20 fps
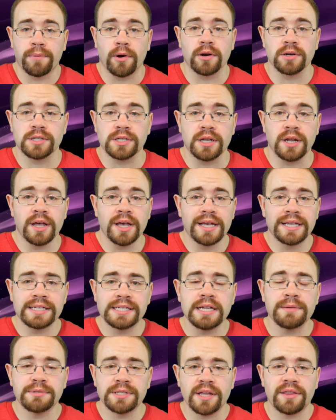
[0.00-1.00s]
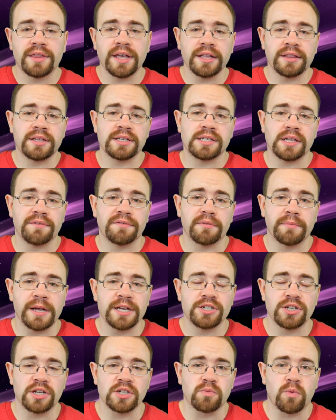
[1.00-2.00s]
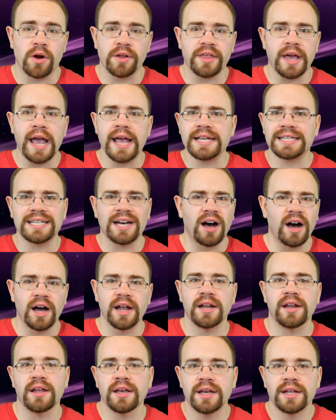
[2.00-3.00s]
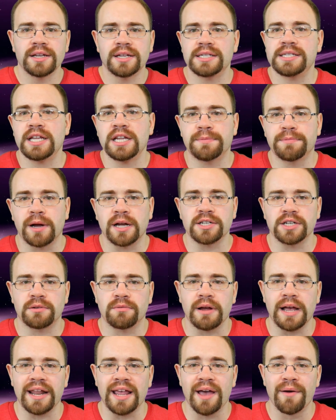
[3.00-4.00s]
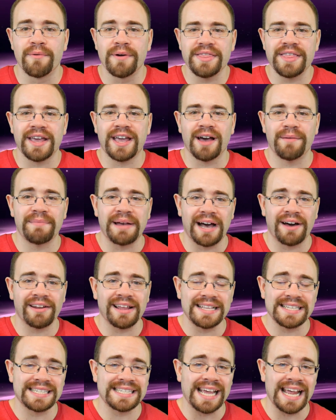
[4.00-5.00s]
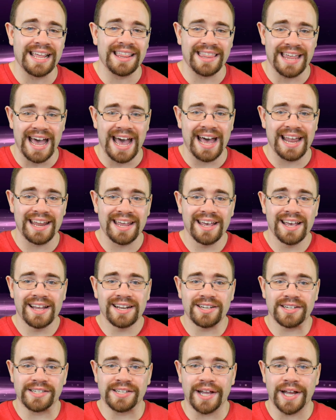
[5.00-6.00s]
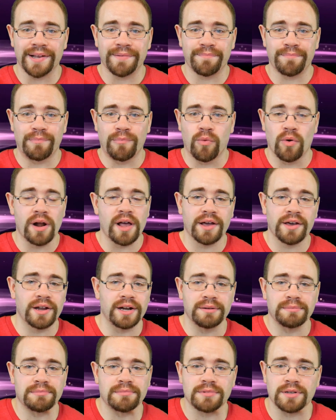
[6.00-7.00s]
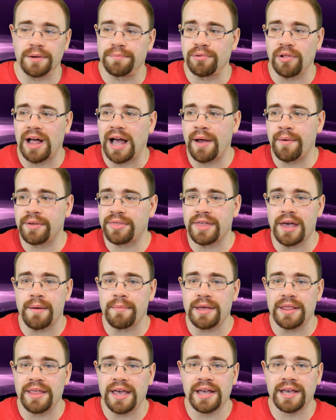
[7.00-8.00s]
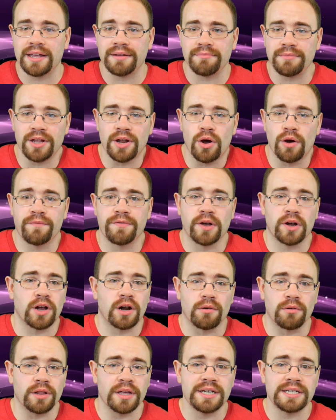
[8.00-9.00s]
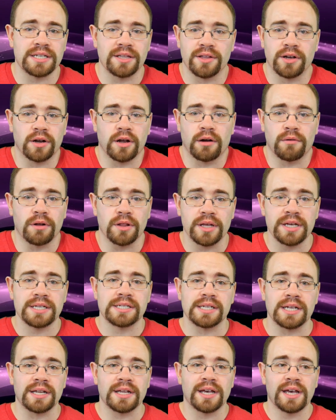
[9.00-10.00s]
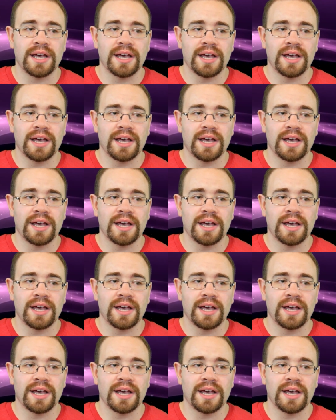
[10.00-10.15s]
person seems to think this information is worth a ton to C D Projekt Red, and when they come out and say that, just like, we're not going to comply with them, and they can, you know, if they're going to release it, they're going to release it.